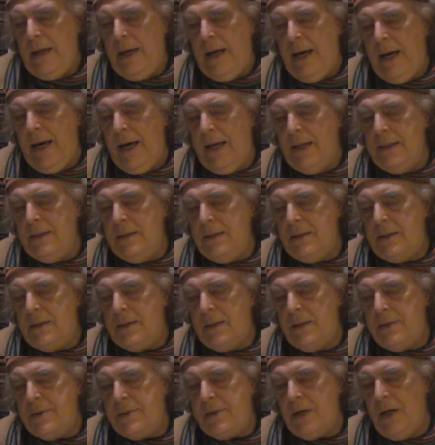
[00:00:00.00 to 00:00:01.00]
And
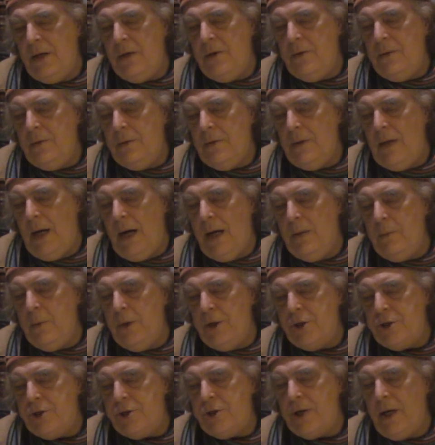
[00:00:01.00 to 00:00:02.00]
so I
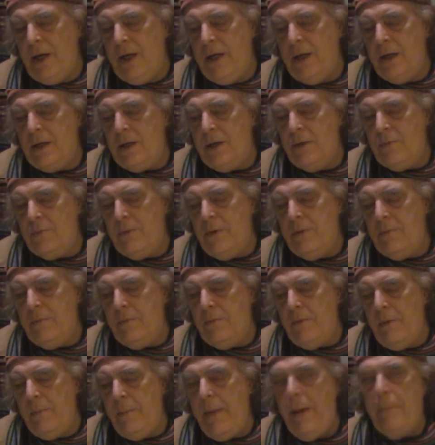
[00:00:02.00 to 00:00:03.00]
wish China could
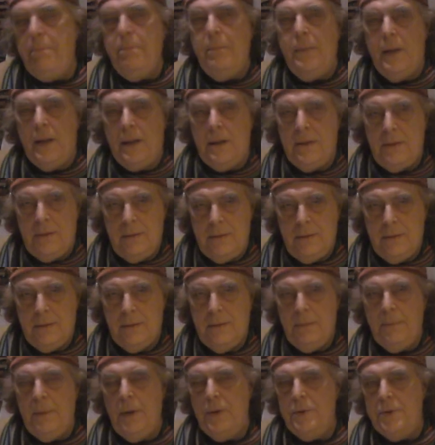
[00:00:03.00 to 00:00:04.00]
remember
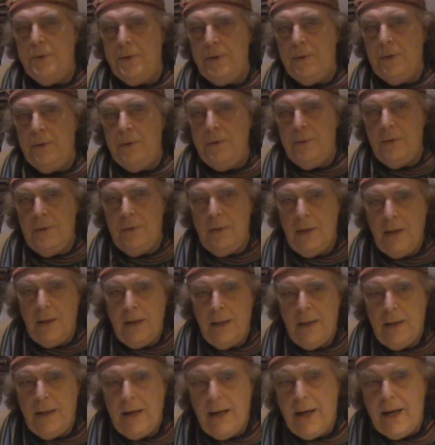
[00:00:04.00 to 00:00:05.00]
Mo Tsu
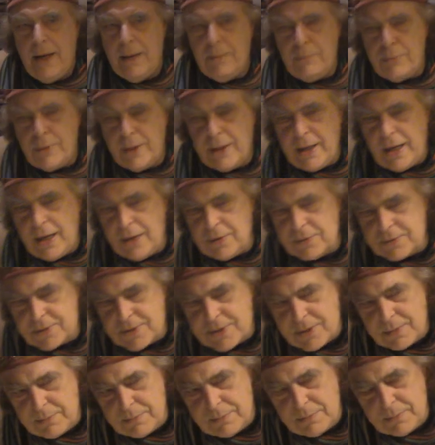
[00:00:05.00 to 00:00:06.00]
and bring out
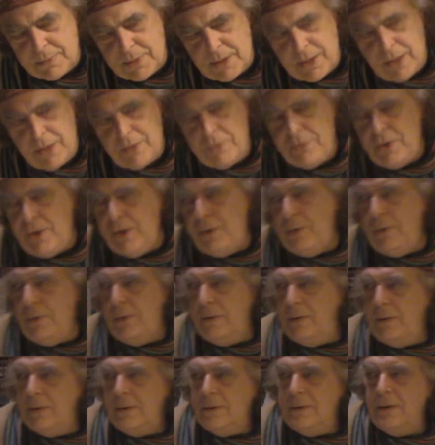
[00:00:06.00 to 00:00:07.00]
some, you know, new
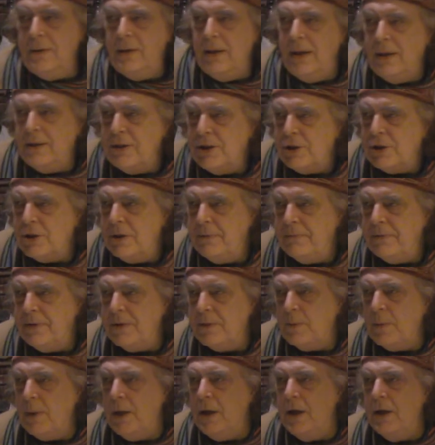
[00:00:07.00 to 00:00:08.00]
edition of
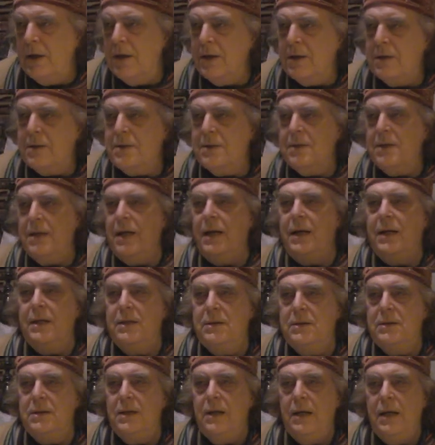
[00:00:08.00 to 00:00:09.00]
his works.
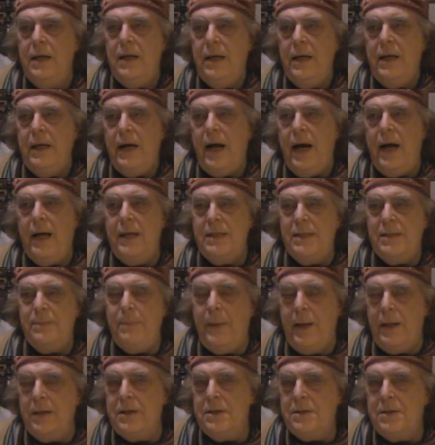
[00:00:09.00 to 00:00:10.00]
And I
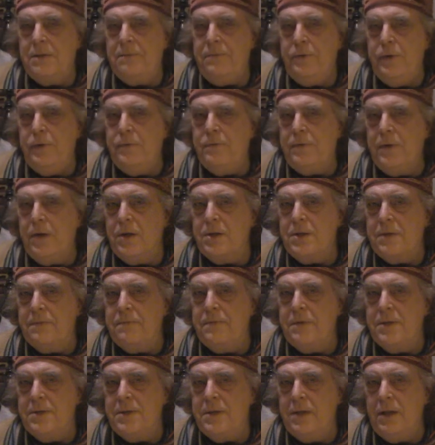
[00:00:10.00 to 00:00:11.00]
expect there's a few
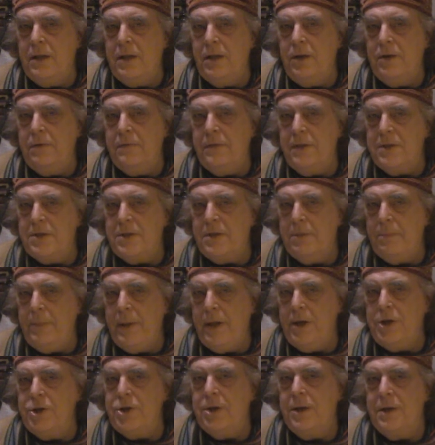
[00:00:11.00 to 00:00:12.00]
philosophers in the University of
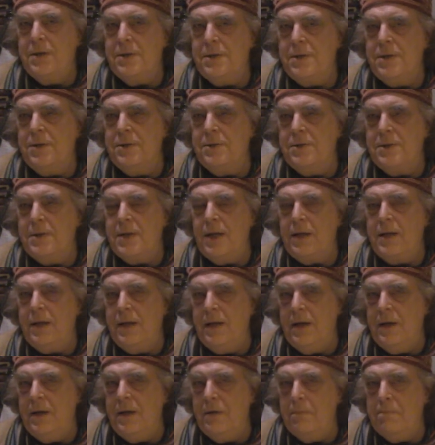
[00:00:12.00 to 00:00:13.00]
Beijing still
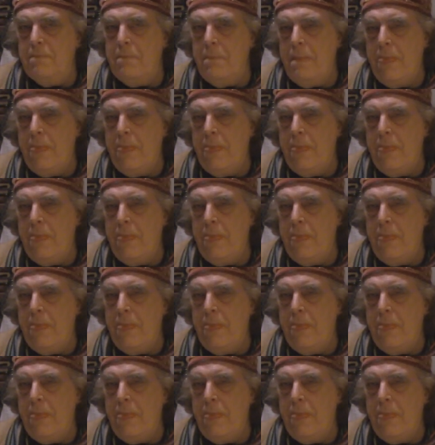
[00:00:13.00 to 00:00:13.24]
studying him,